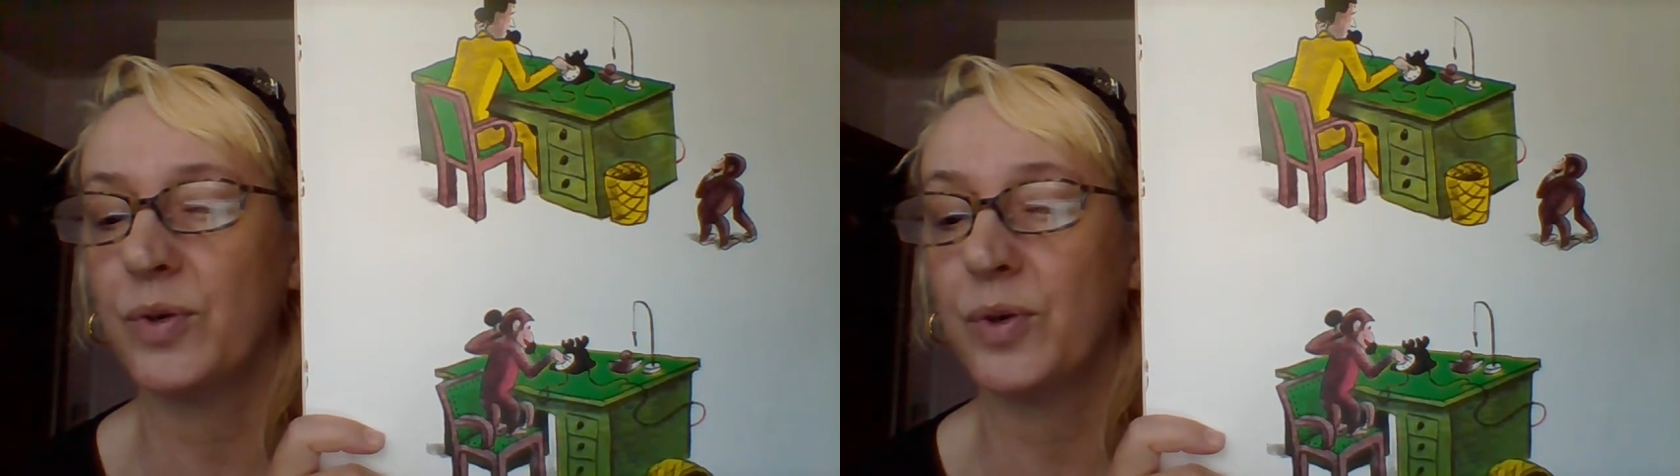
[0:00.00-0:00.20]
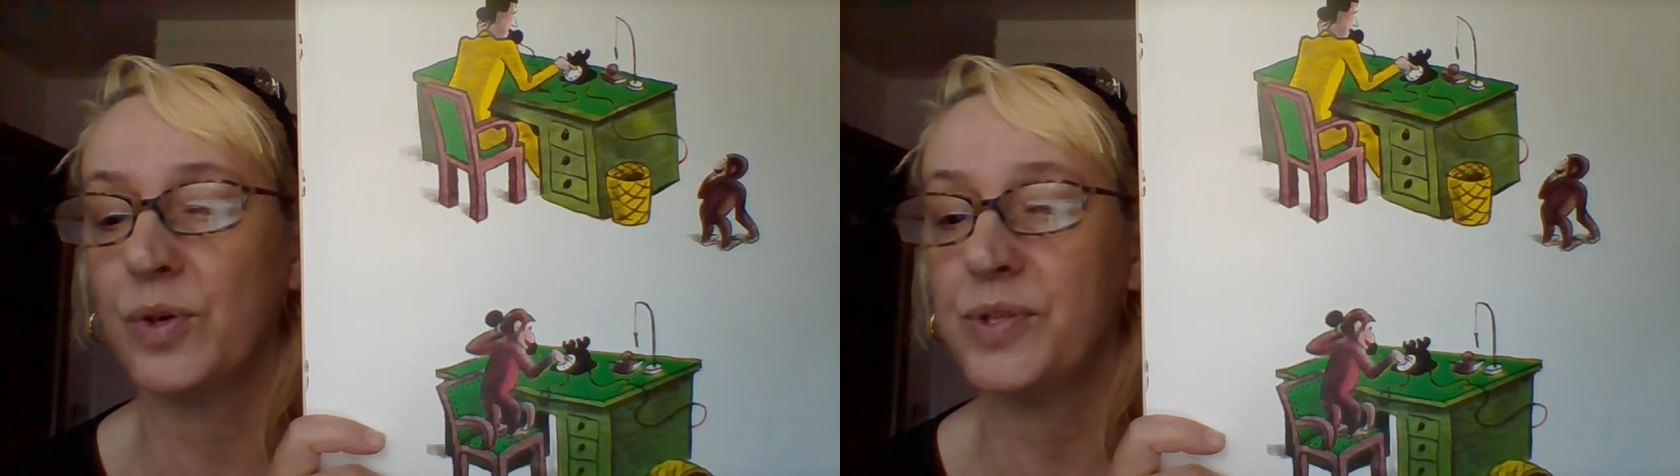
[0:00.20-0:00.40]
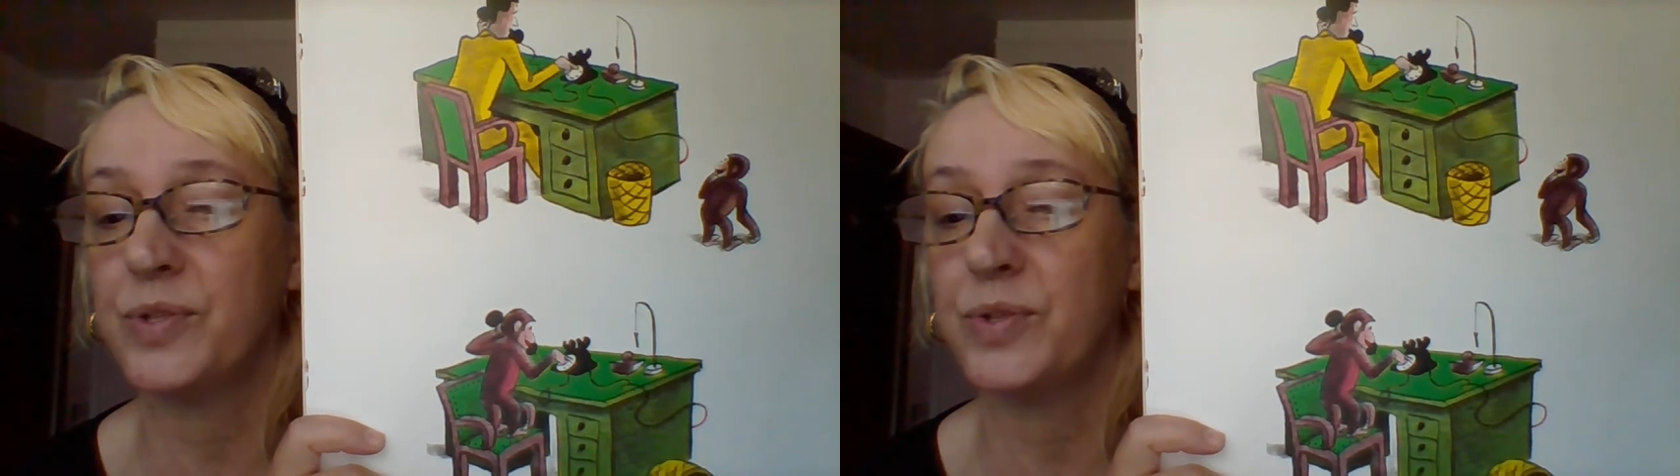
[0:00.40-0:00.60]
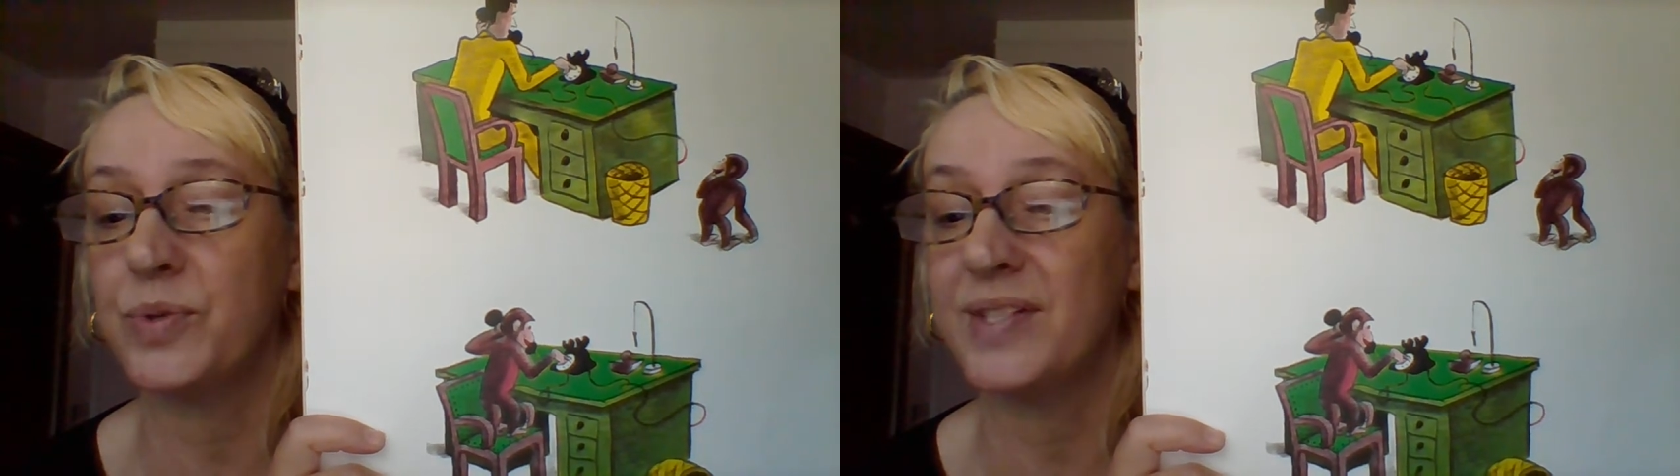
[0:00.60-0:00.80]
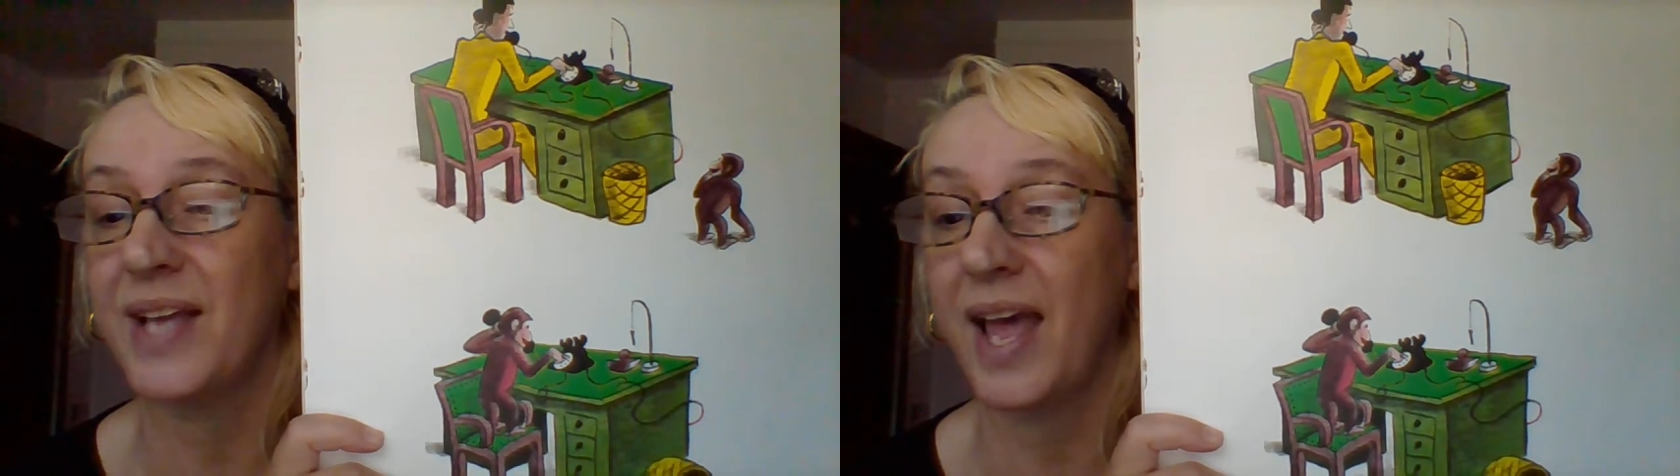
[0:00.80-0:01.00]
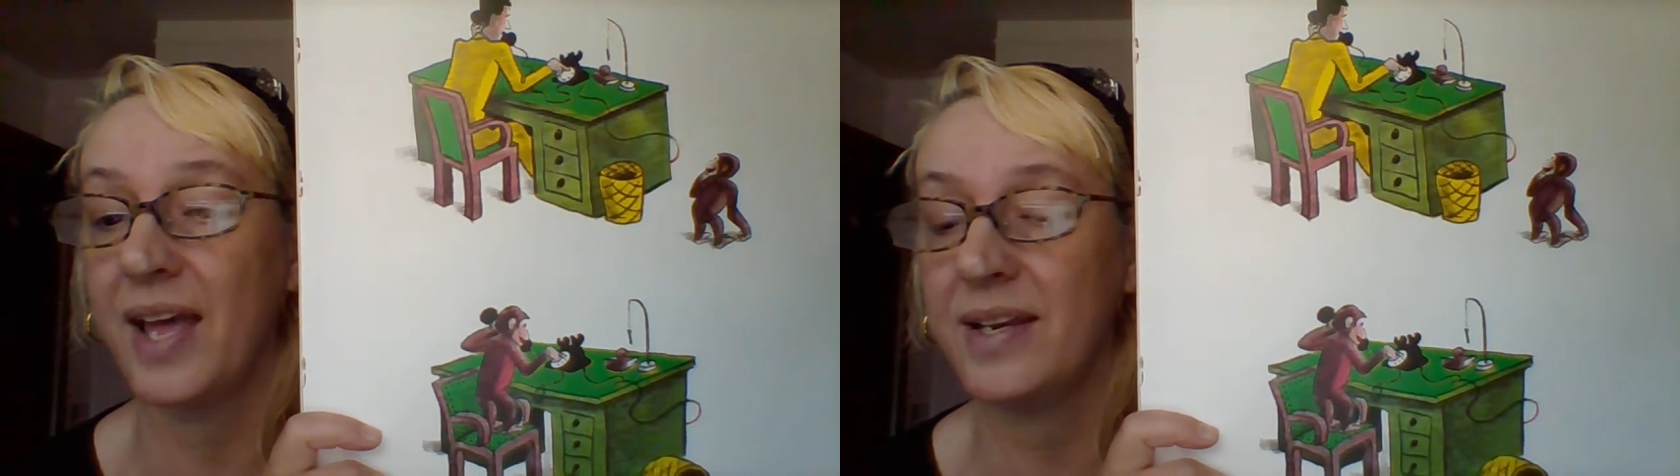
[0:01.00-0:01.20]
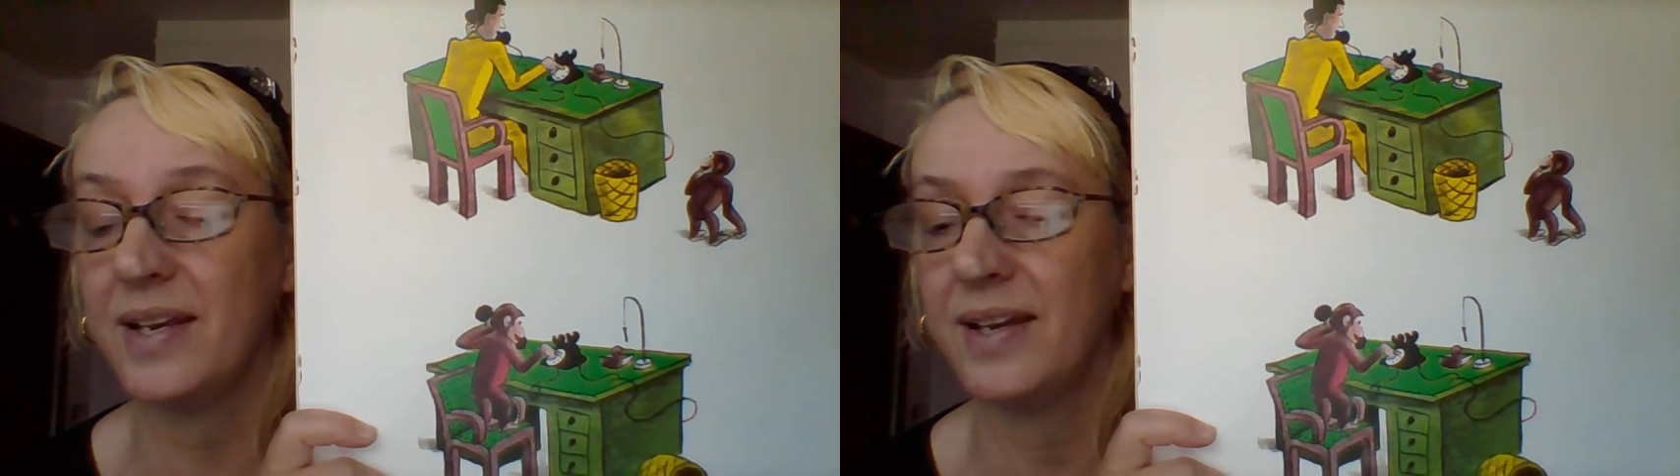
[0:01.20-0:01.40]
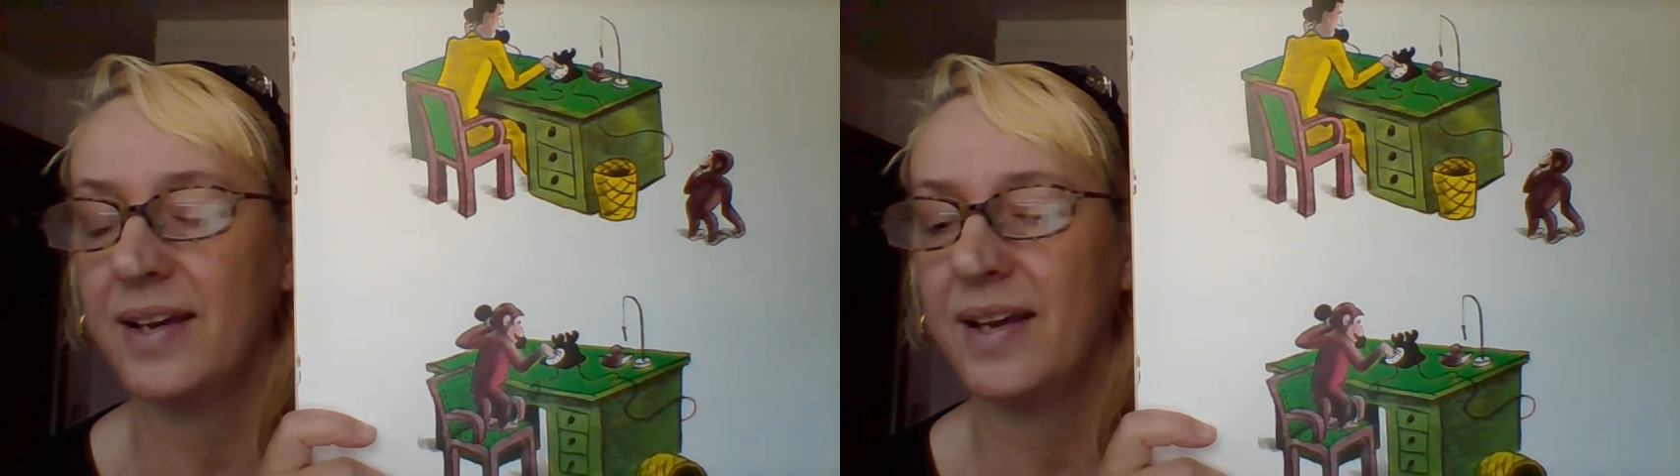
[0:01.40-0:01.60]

and girls, to ten?